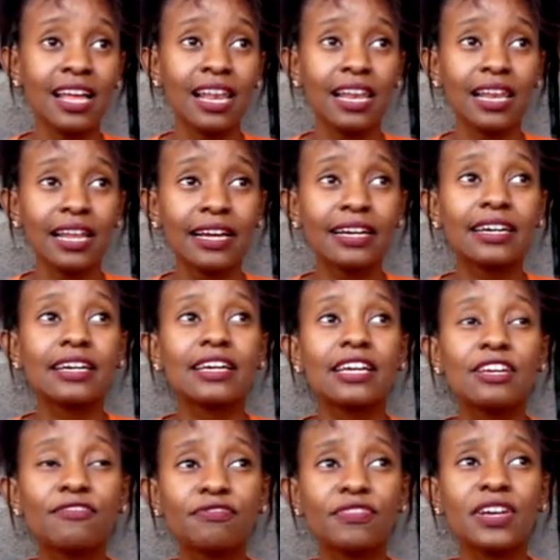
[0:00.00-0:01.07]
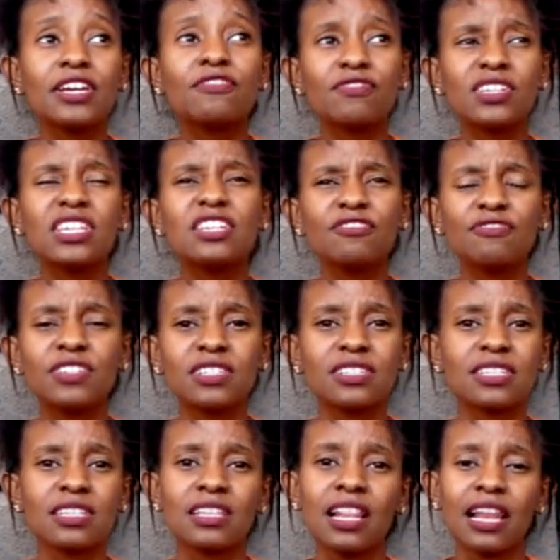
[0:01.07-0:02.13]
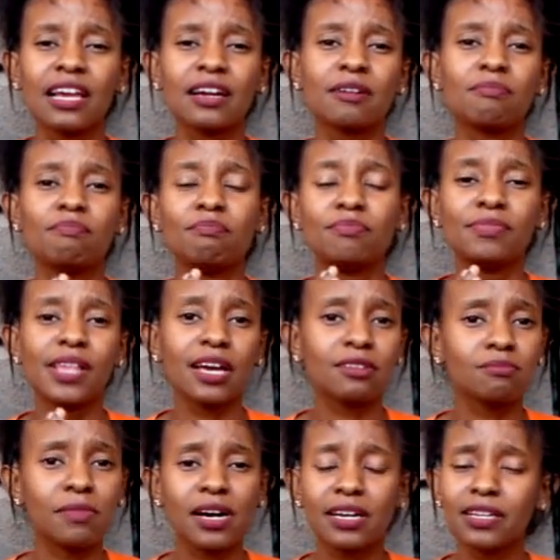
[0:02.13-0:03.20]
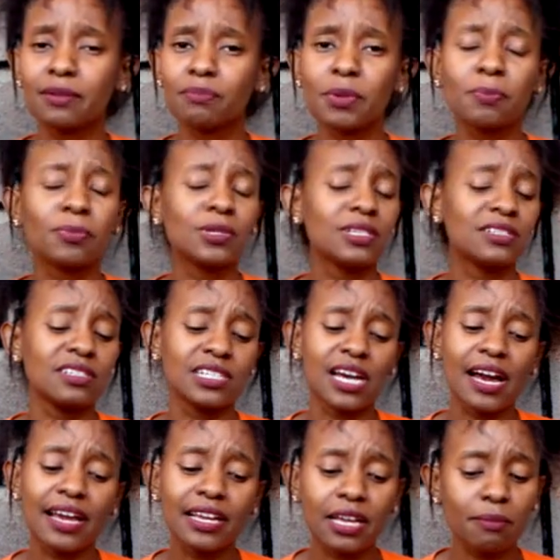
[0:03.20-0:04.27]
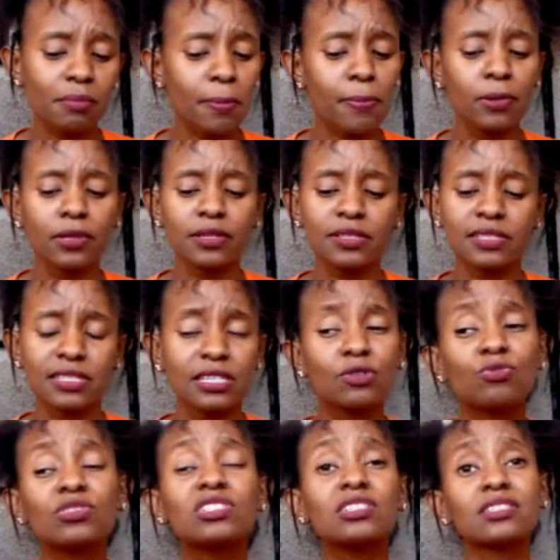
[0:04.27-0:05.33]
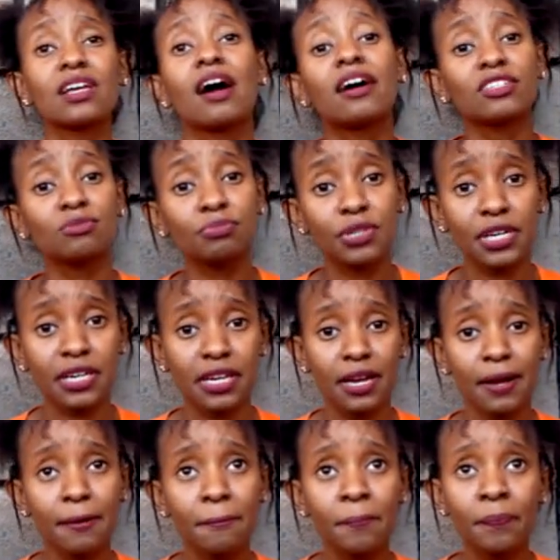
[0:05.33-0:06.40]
Like, even if it's like that bad and people are dying and people are sick, which is heartbreaking,